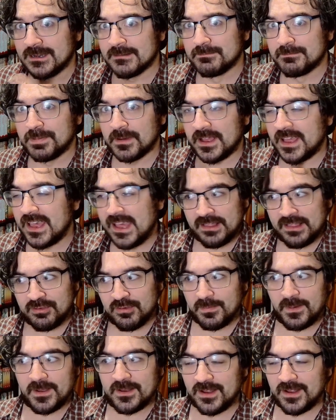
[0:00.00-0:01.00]
But he had
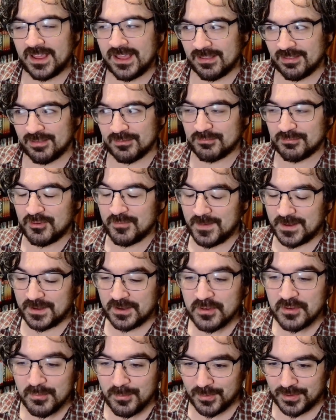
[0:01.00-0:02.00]
Tomb Raider, he installed Tomb Raider
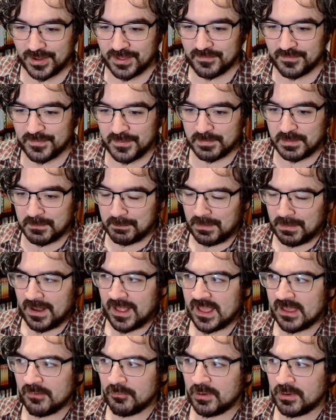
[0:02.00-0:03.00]
two on it for him to
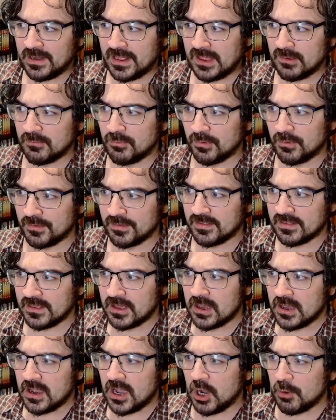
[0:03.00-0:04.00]
play when he was
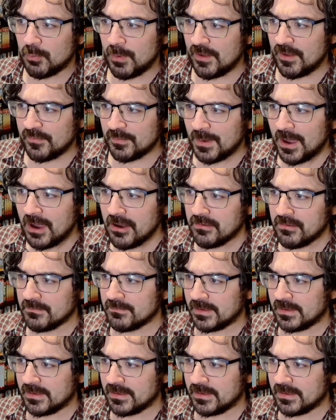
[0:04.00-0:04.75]
away from home.